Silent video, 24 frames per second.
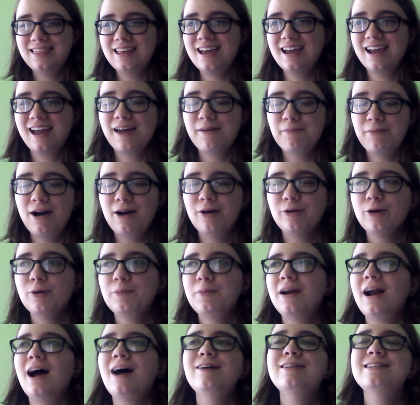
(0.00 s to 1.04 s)
thing in my
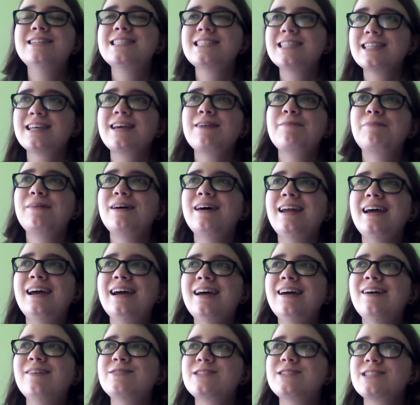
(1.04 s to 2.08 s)
room and I would sleep in
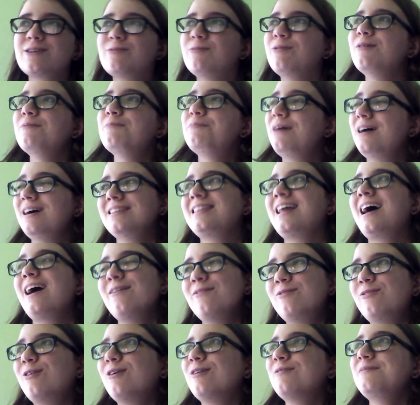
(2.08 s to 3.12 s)
it if someone bought
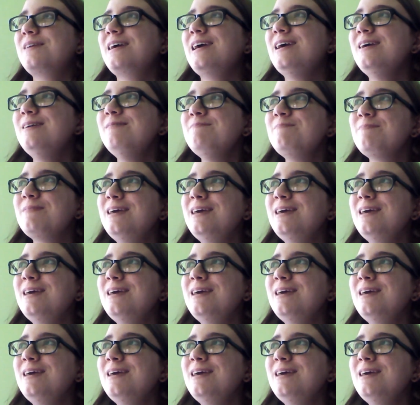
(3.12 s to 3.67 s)
that for me.